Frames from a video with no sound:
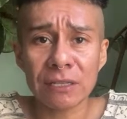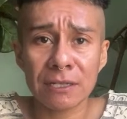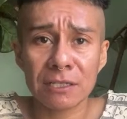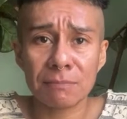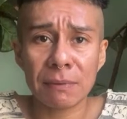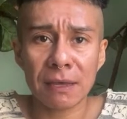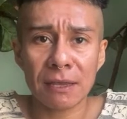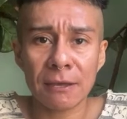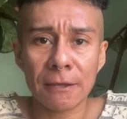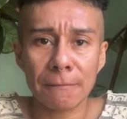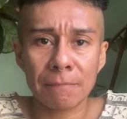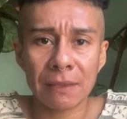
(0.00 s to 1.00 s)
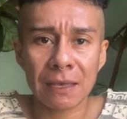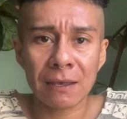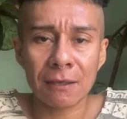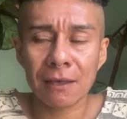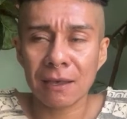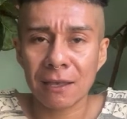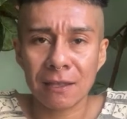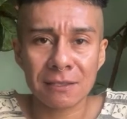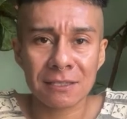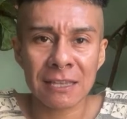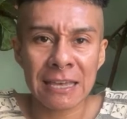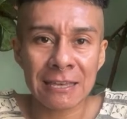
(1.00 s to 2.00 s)
this, but
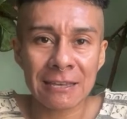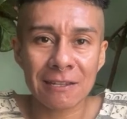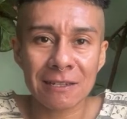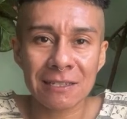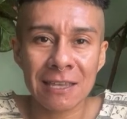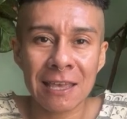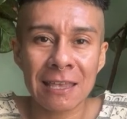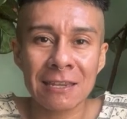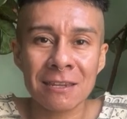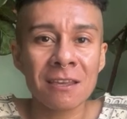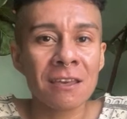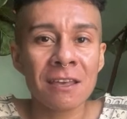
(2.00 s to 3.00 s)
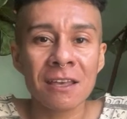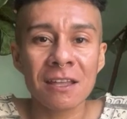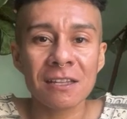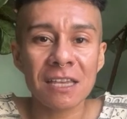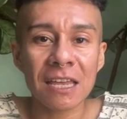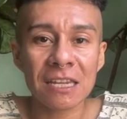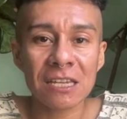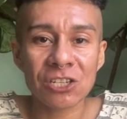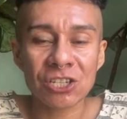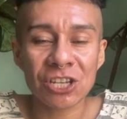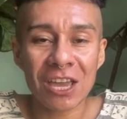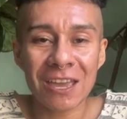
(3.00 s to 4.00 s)
it's like
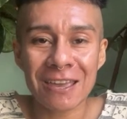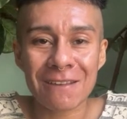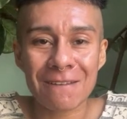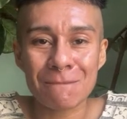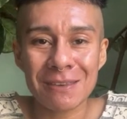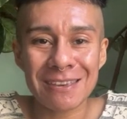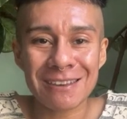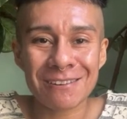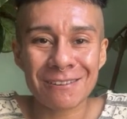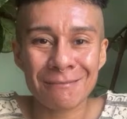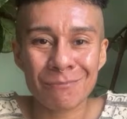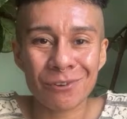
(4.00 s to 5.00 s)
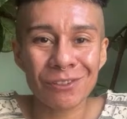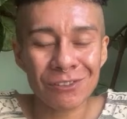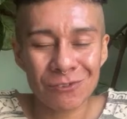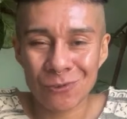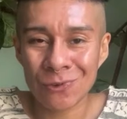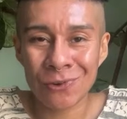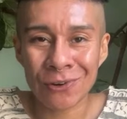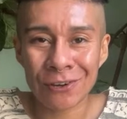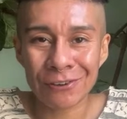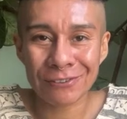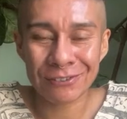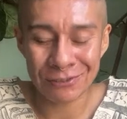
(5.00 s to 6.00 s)
10-ish a.m. here in Brooklyn, New
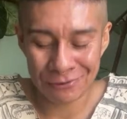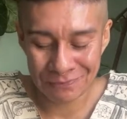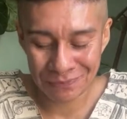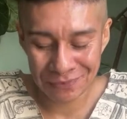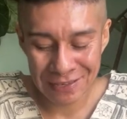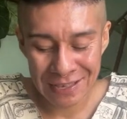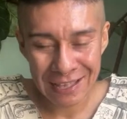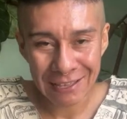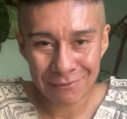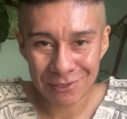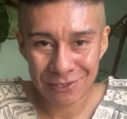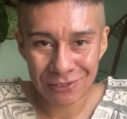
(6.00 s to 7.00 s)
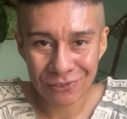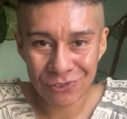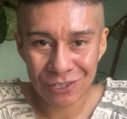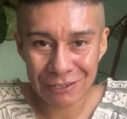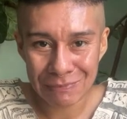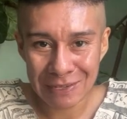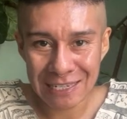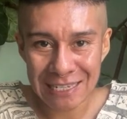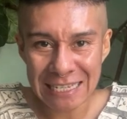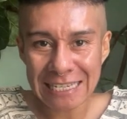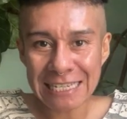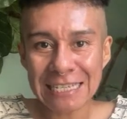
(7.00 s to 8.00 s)
York. So I'm still drinking my
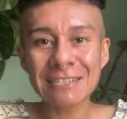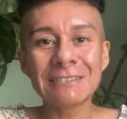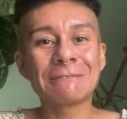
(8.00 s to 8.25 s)
tea.